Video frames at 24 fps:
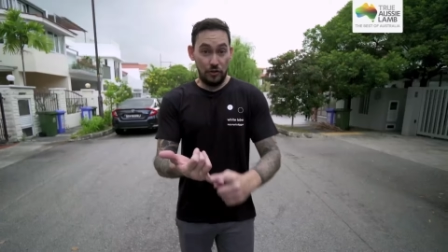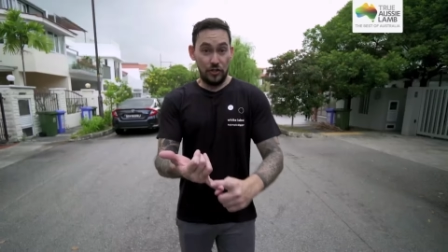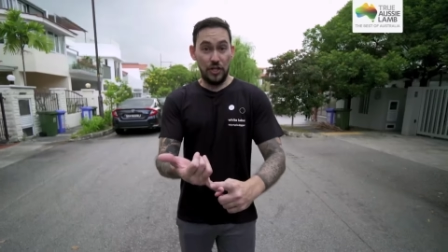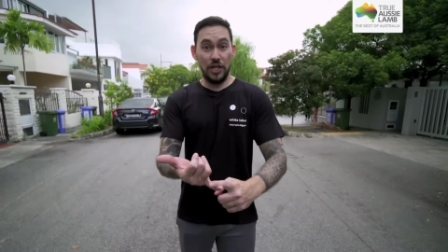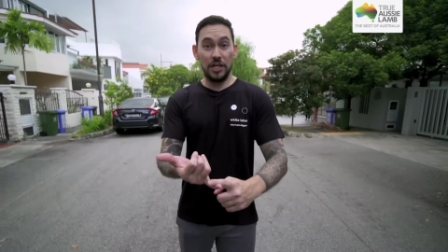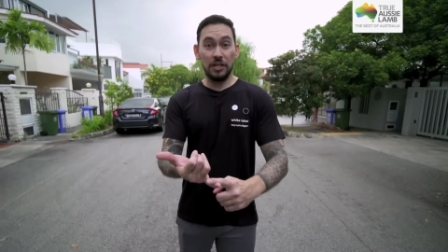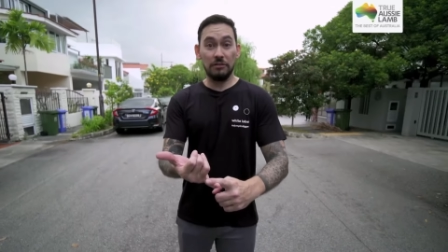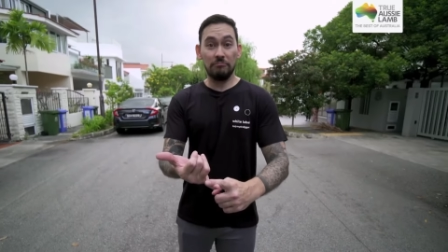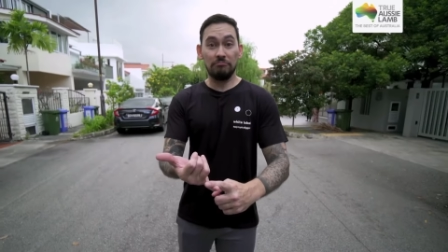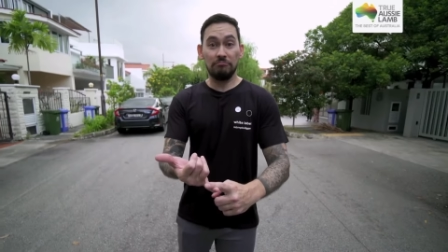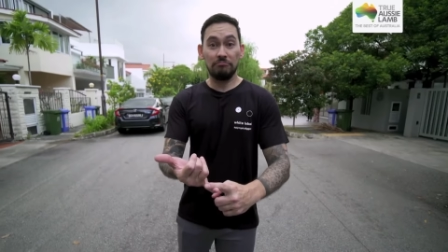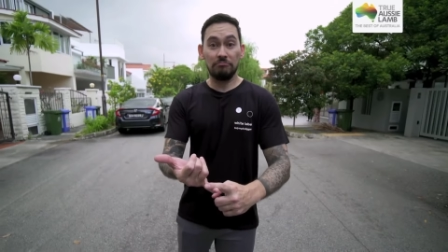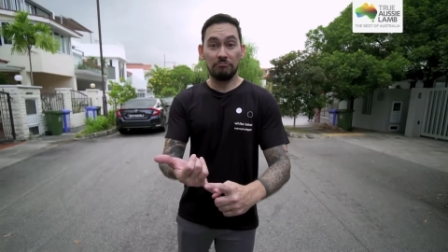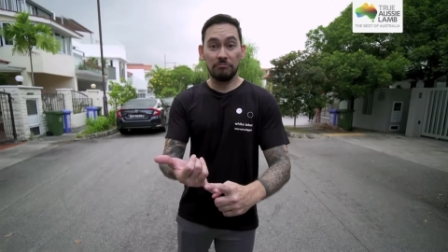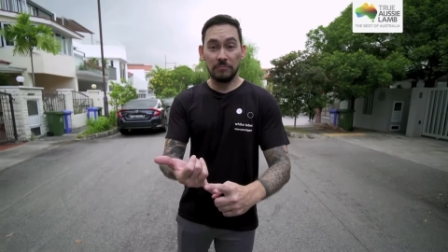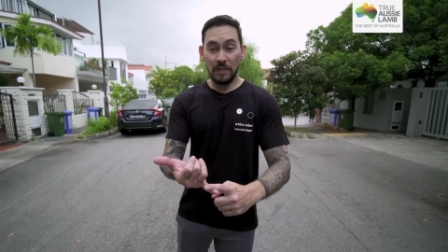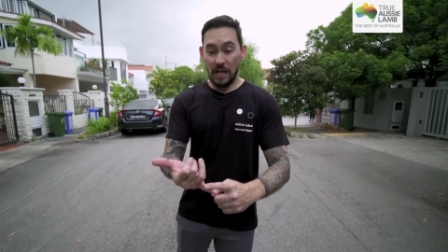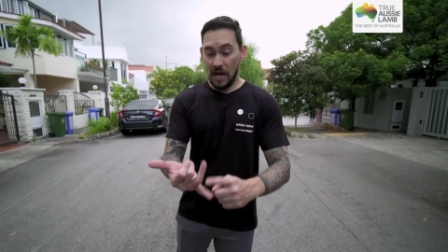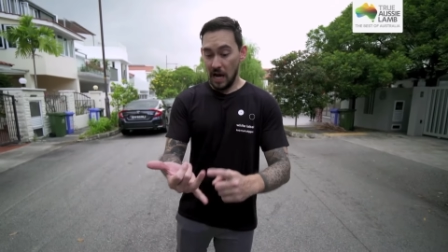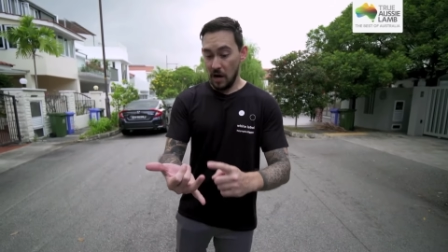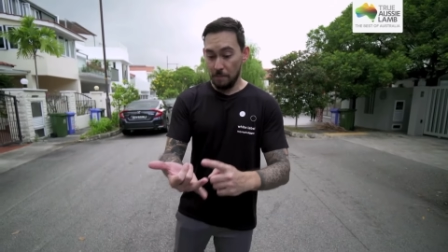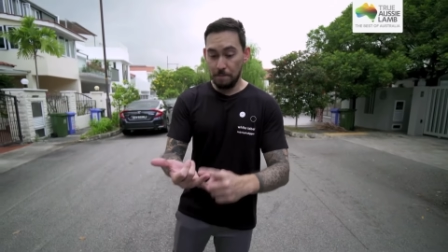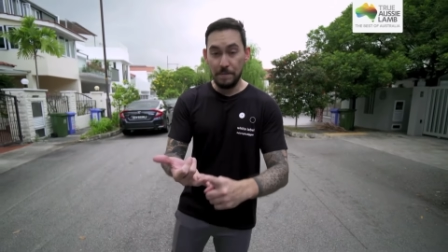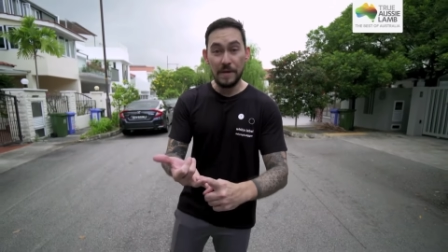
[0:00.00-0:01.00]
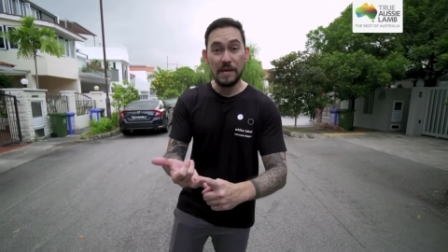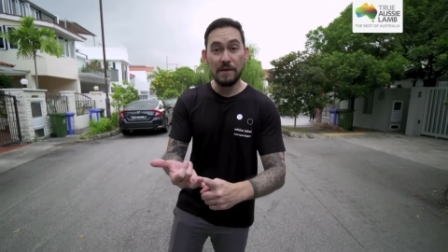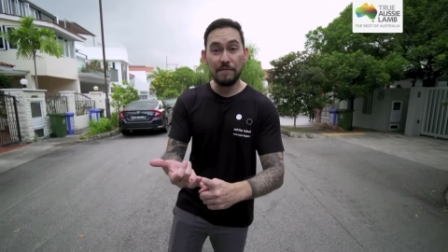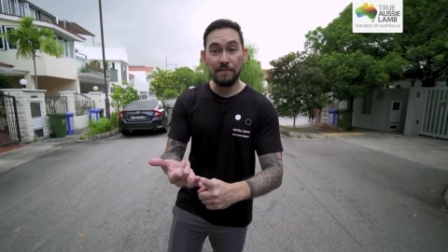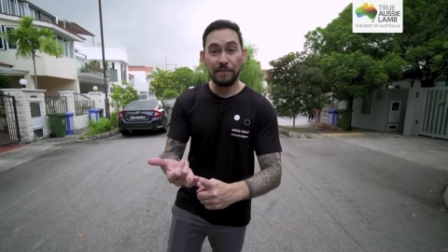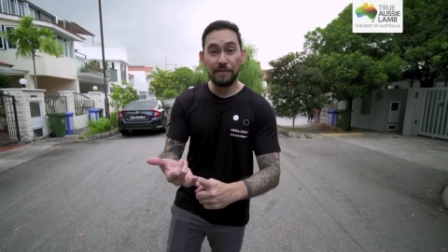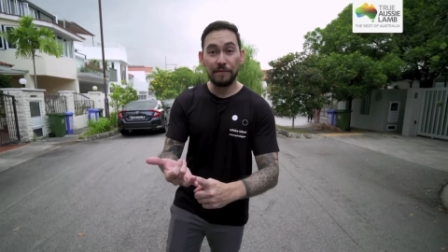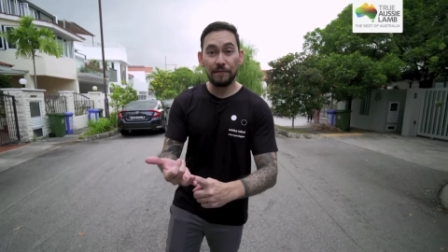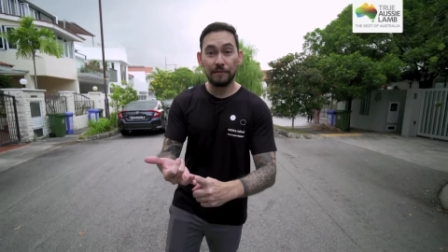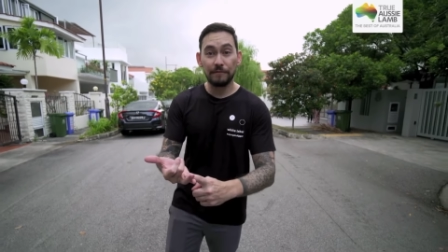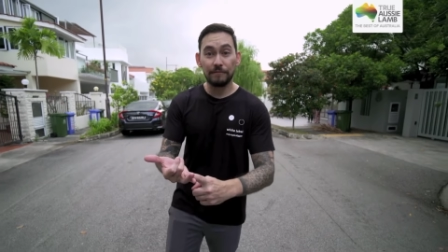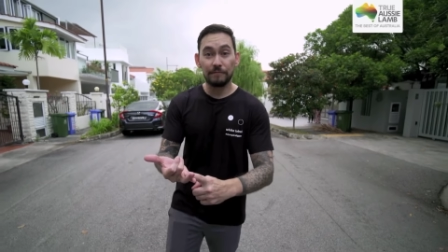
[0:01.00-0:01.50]
our chicken, our
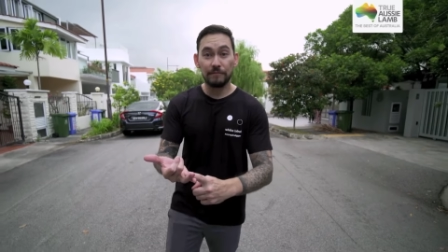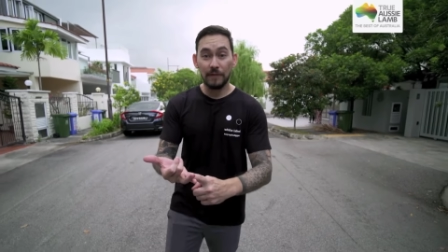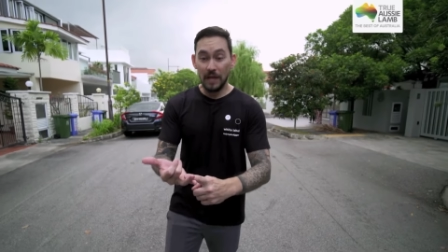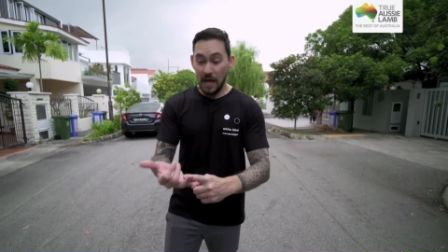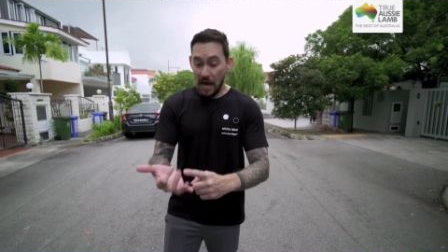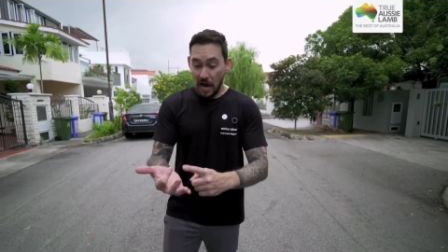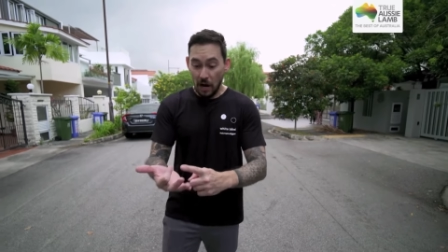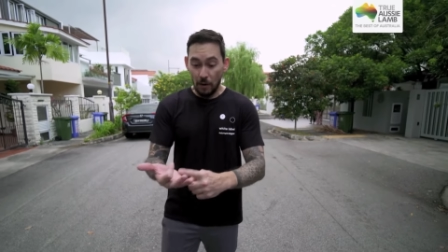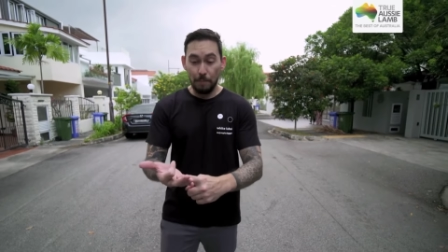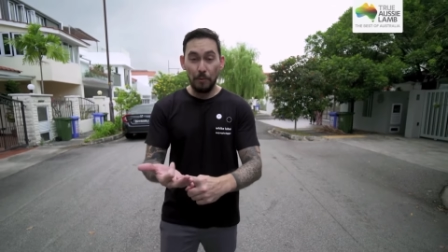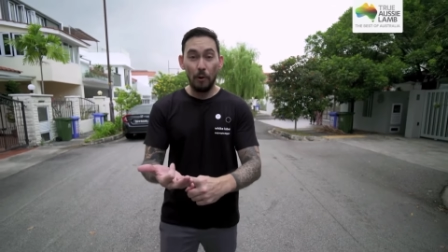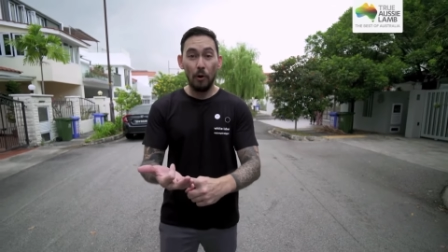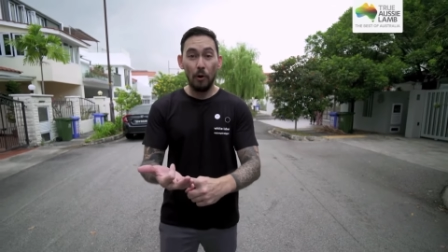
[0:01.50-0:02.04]
beef, our